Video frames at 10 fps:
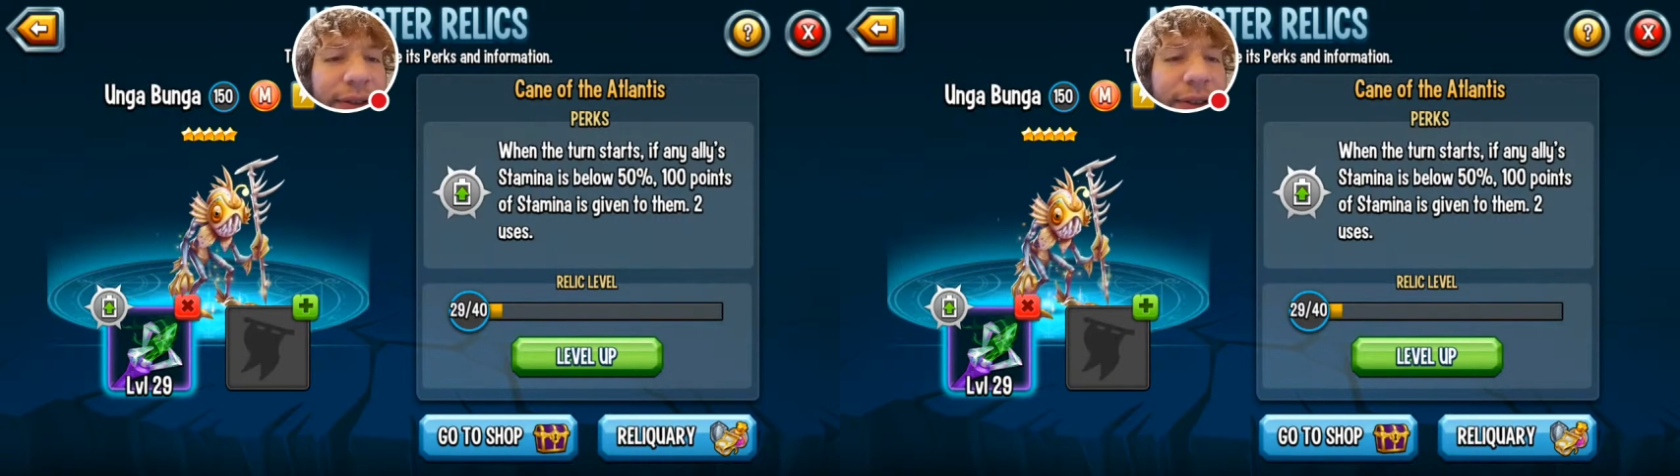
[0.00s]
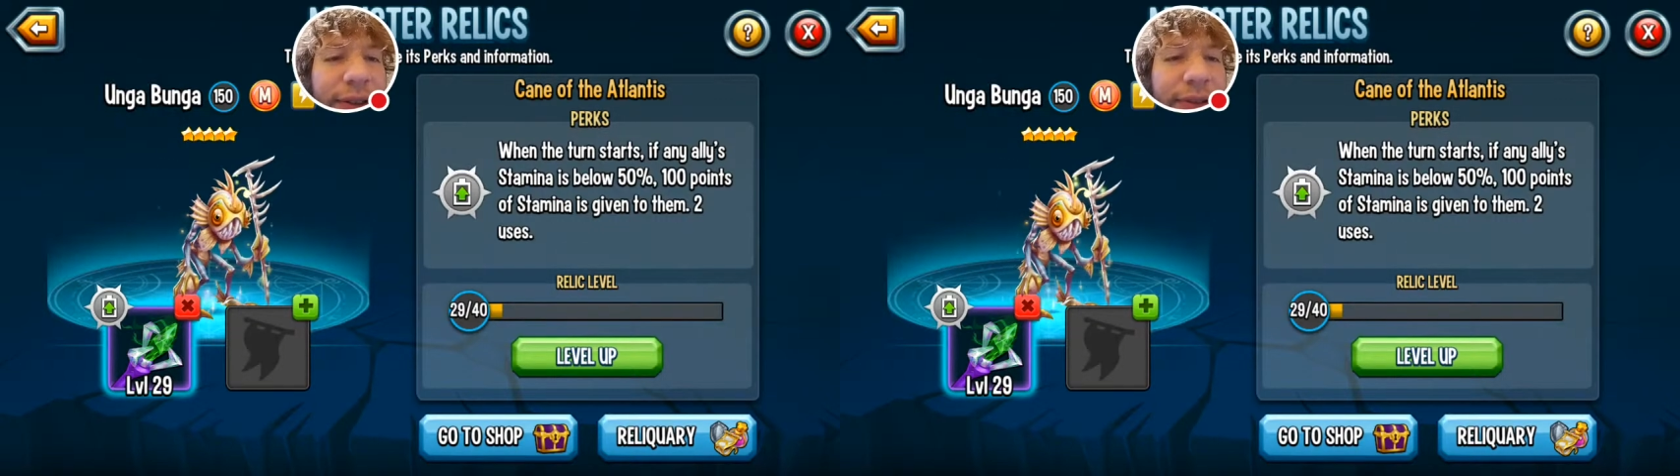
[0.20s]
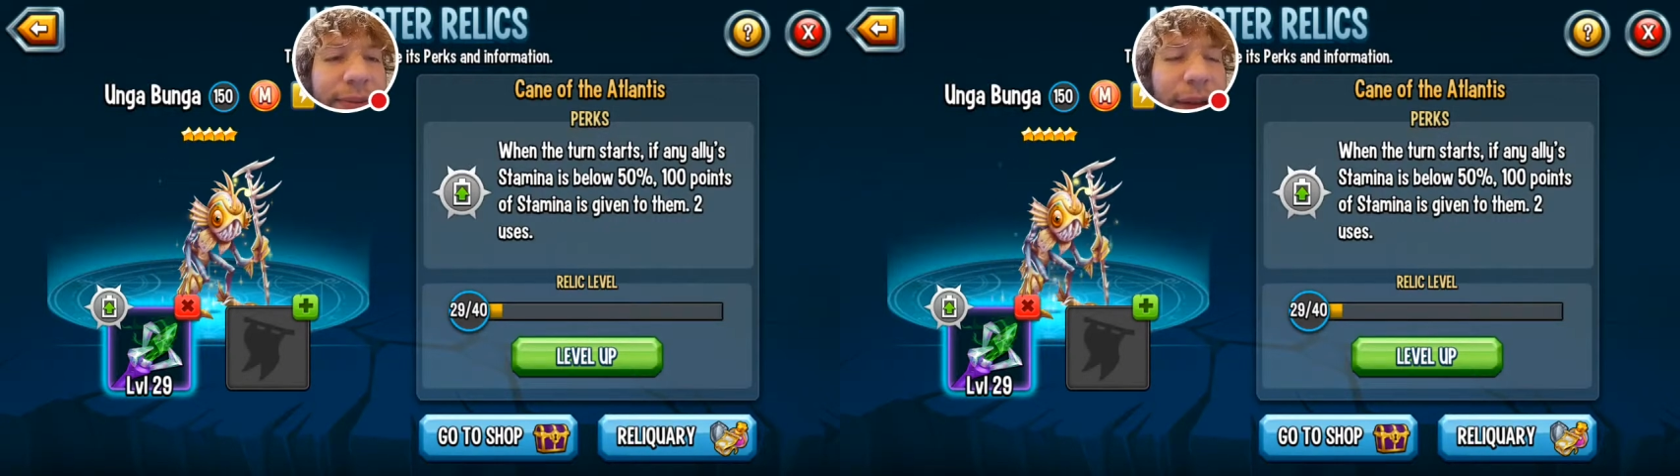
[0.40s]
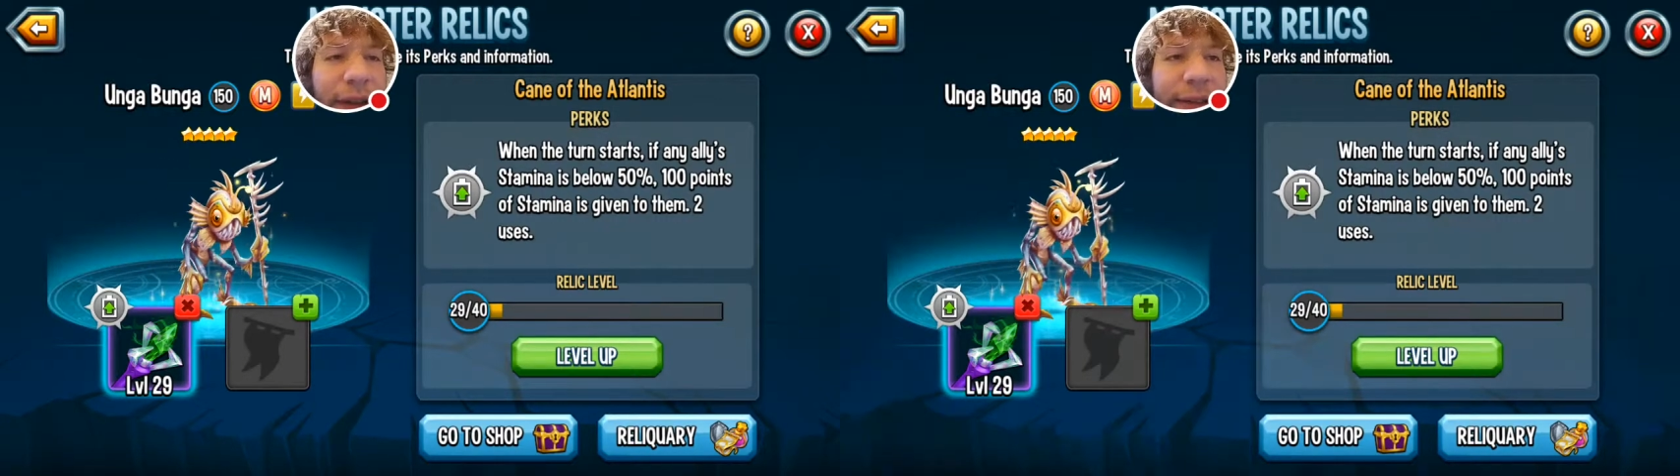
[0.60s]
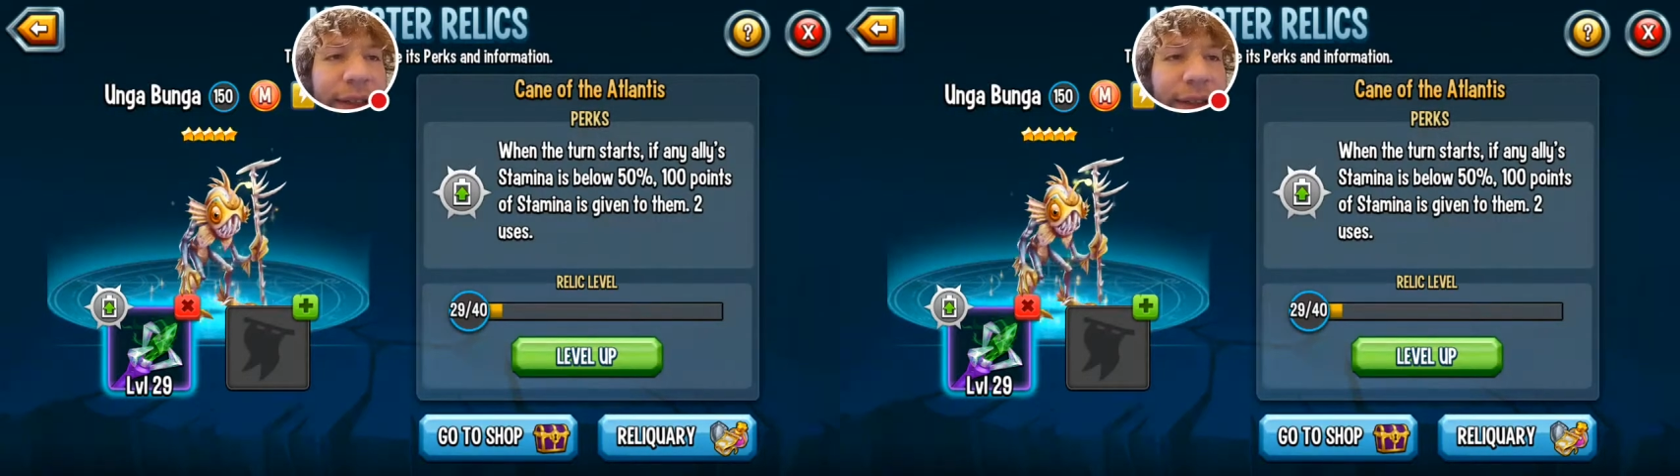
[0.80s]
just a
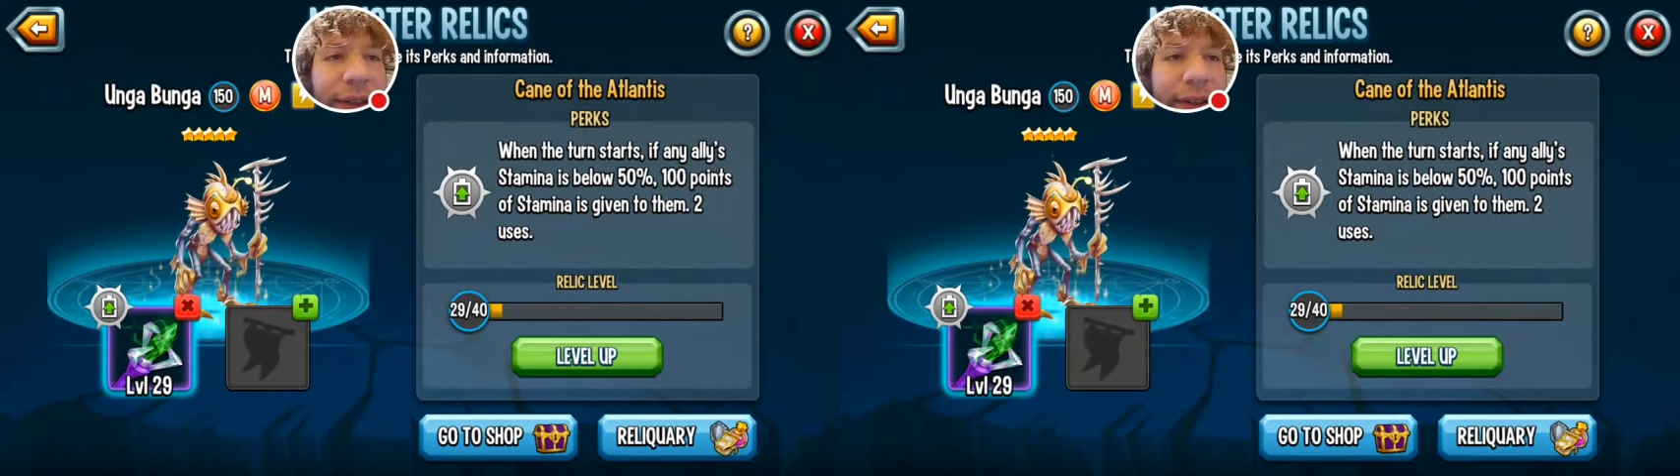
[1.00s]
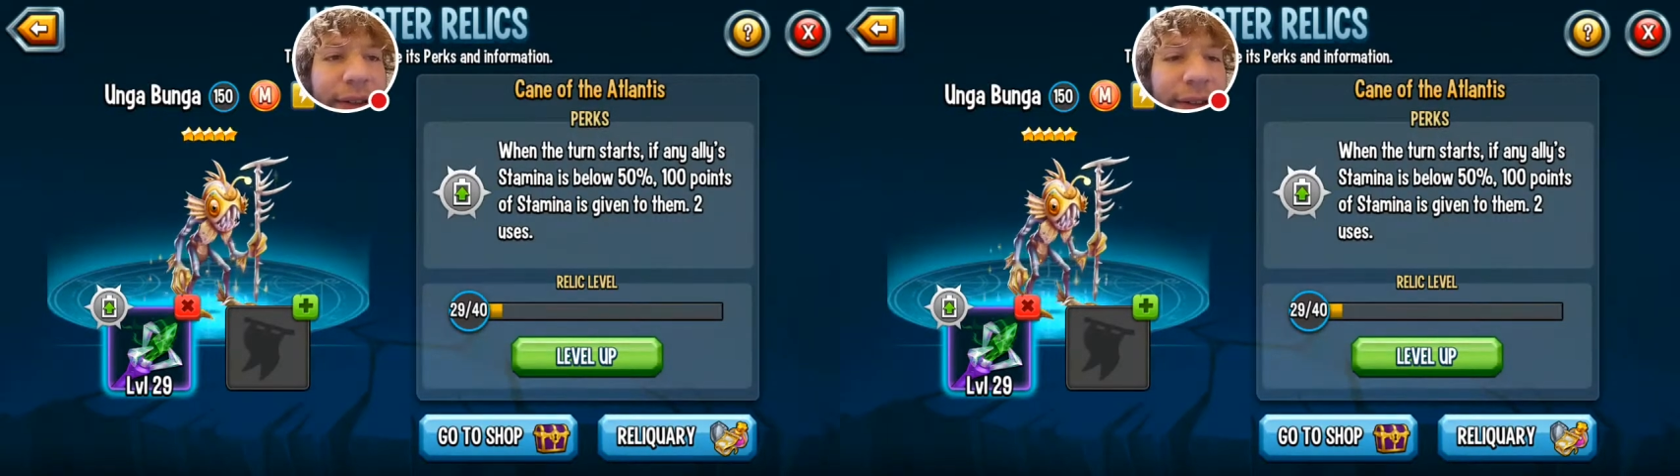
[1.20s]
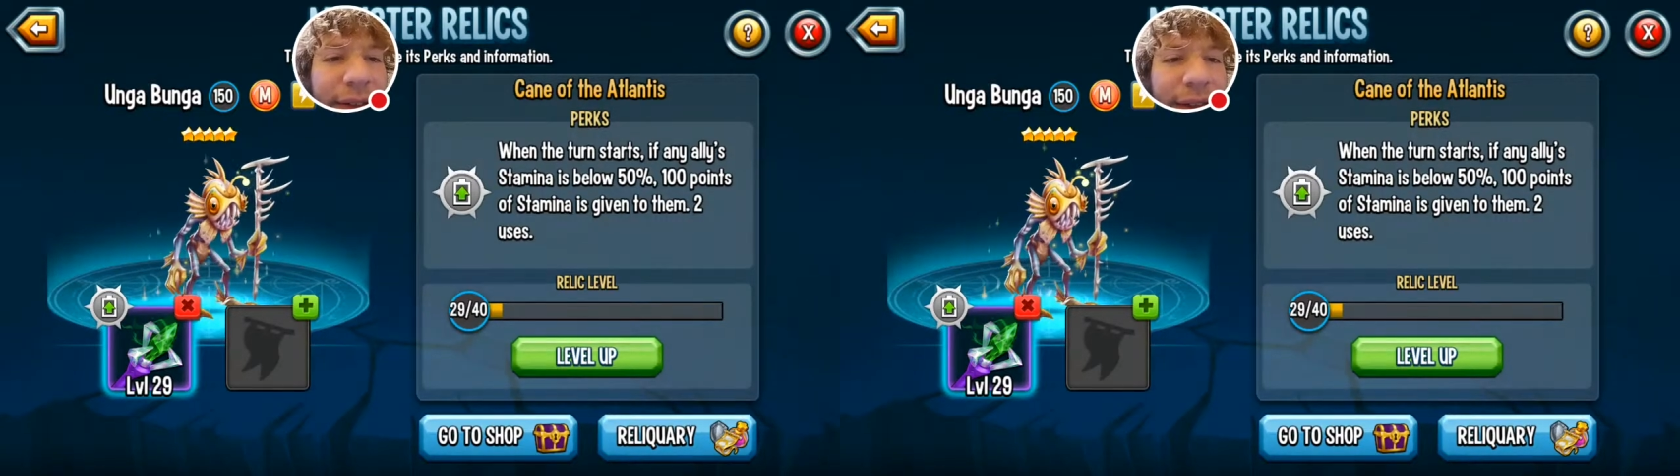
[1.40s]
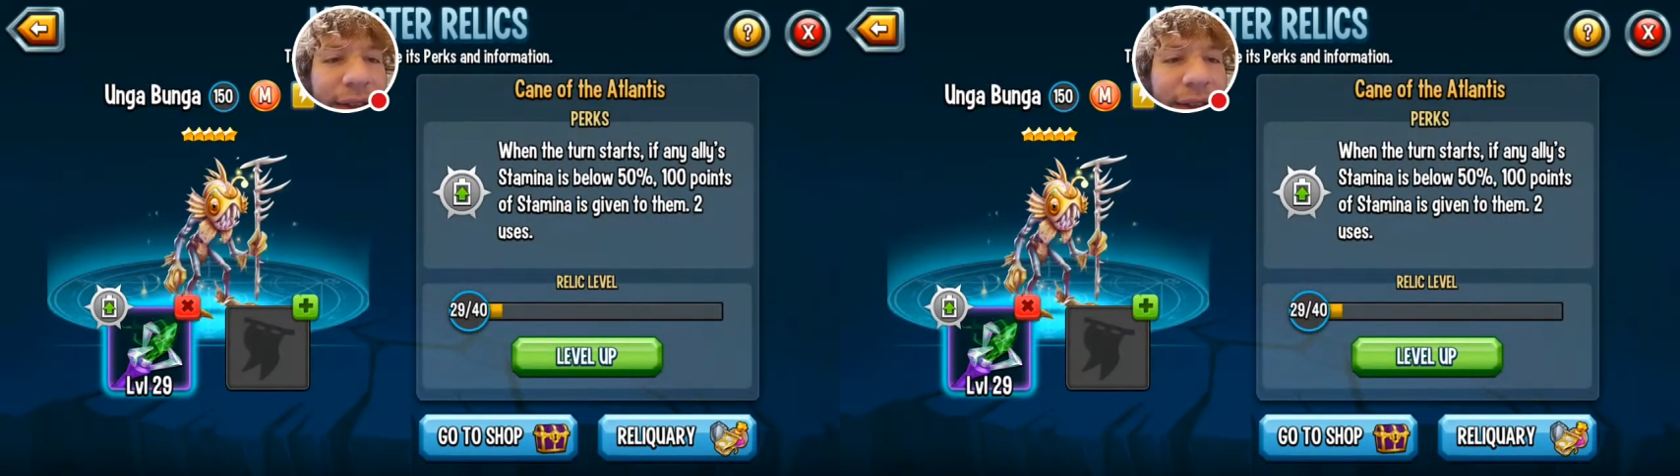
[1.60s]
second here.